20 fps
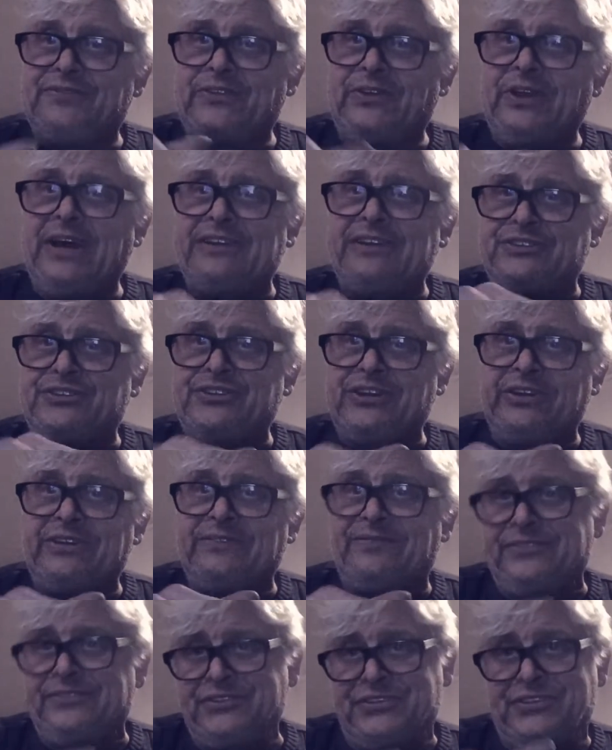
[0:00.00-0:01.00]
of the last
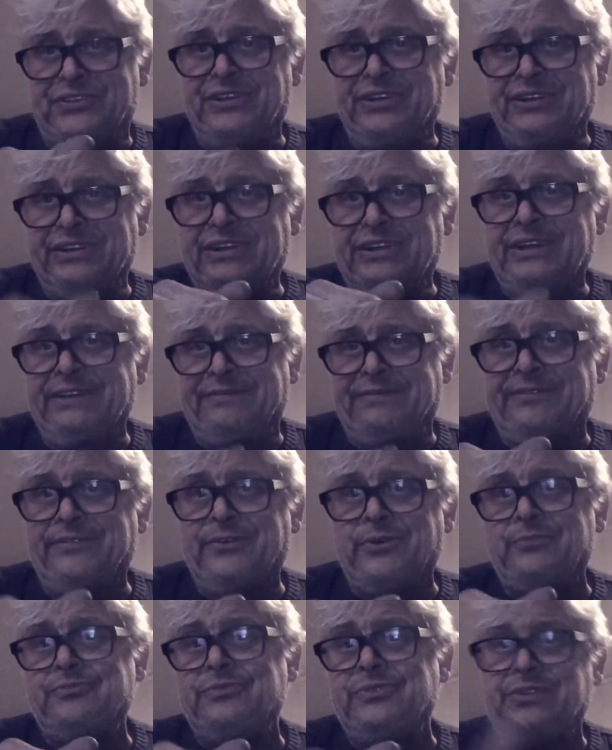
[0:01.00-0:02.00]
jellyfish thing that I
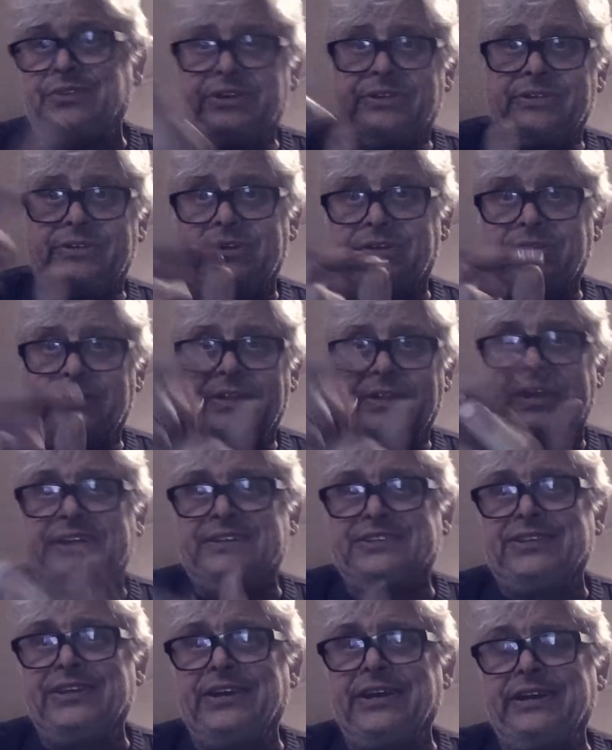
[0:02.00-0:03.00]
filmed
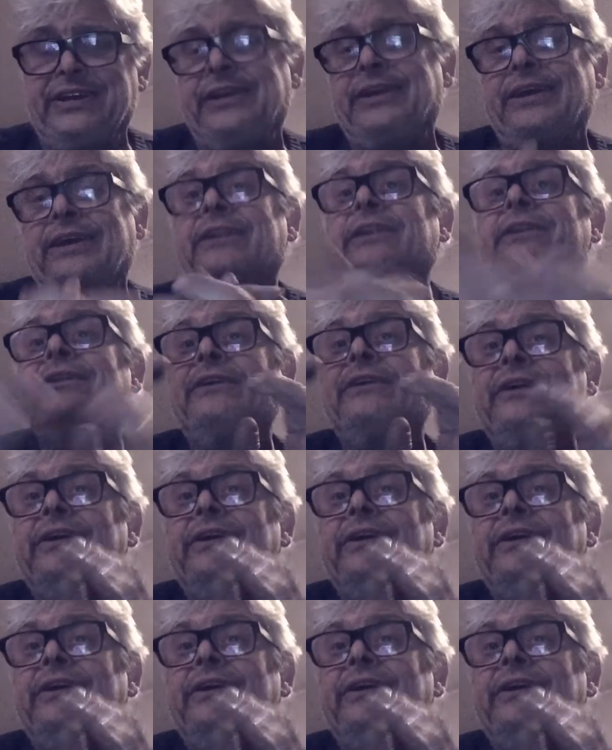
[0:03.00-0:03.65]
last night, and